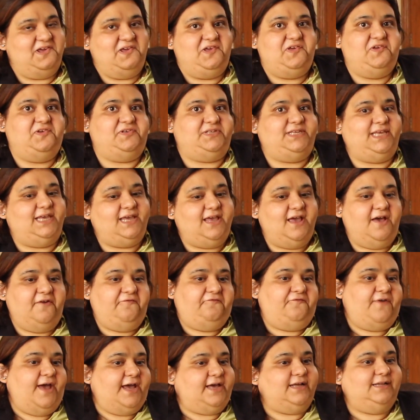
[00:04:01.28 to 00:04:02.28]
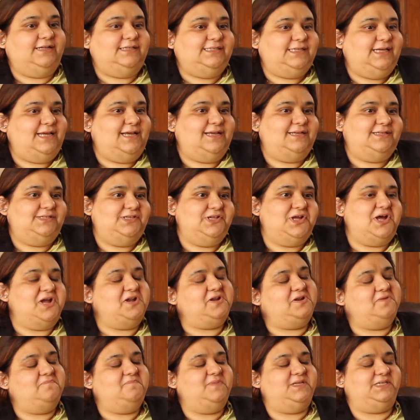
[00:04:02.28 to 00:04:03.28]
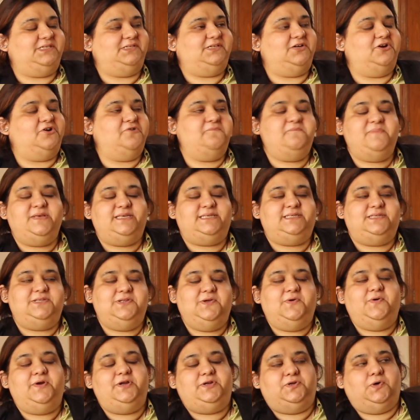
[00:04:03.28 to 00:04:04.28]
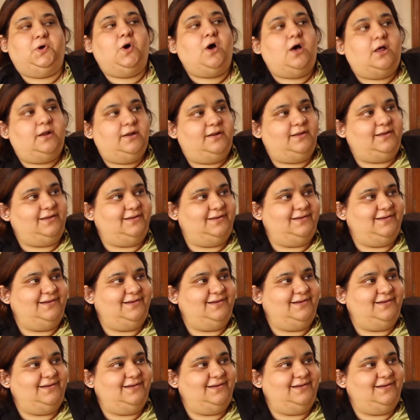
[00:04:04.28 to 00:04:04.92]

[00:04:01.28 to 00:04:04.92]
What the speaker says: You see, a faculty is not Mr. or Miss Know It All.